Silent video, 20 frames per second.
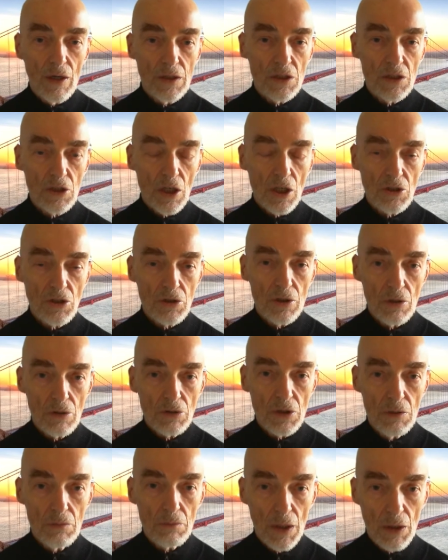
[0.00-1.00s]
discussed those
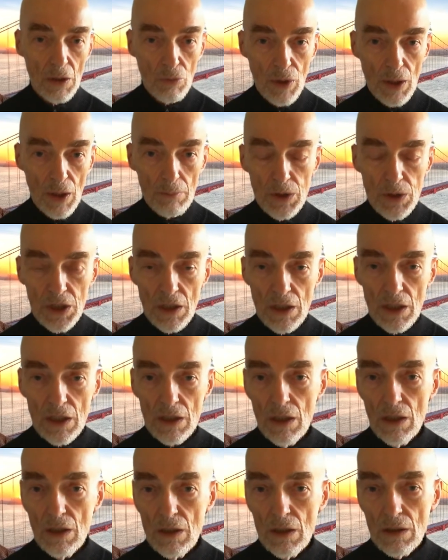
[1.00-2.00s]
in my
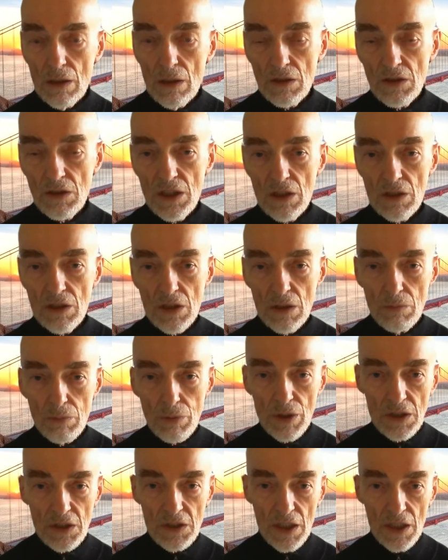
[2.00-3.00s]
website,
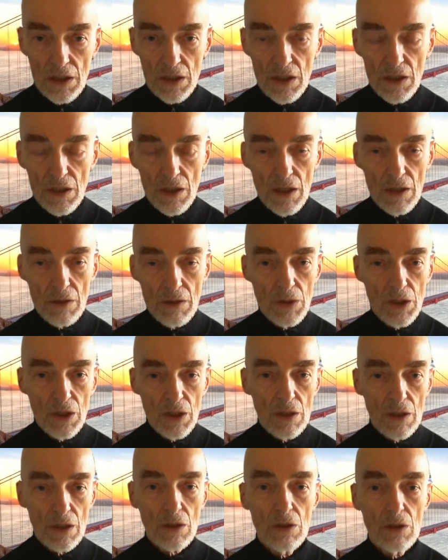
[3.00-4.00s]
wastheanthraxpress.com. The
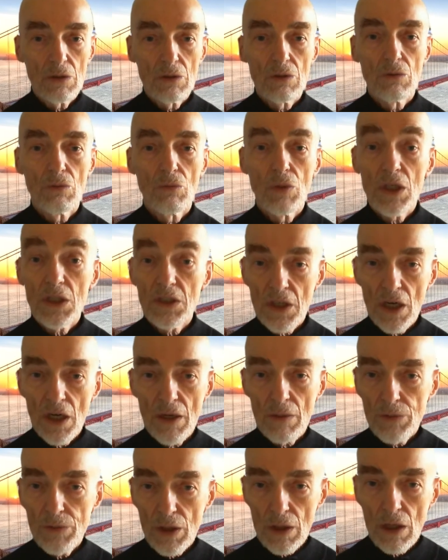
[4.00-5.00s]
article was
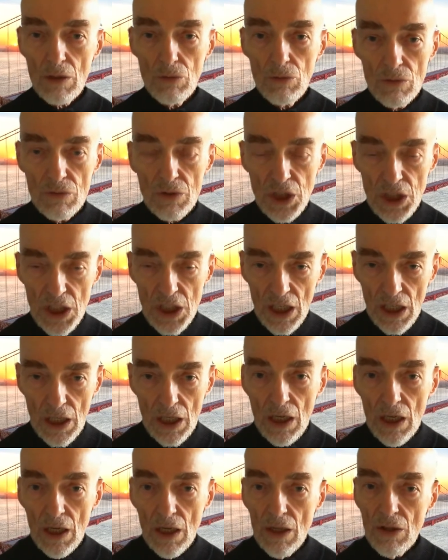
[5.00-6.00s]
Abderaouf
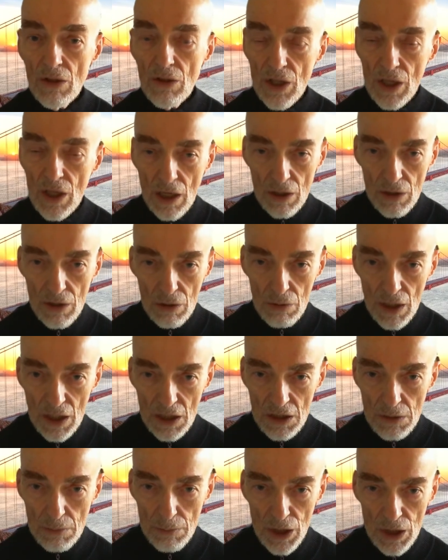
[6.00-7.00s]
Jdeh, the
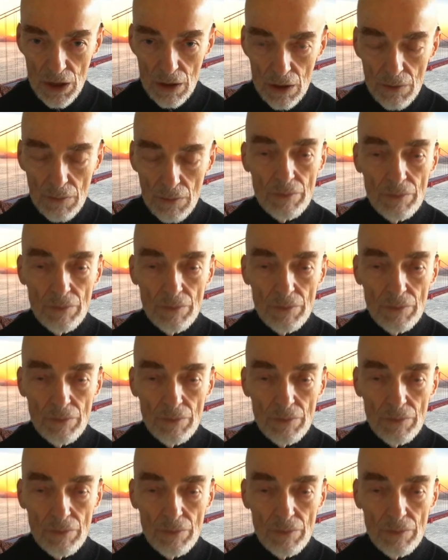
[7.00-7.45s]
anthrax mailer.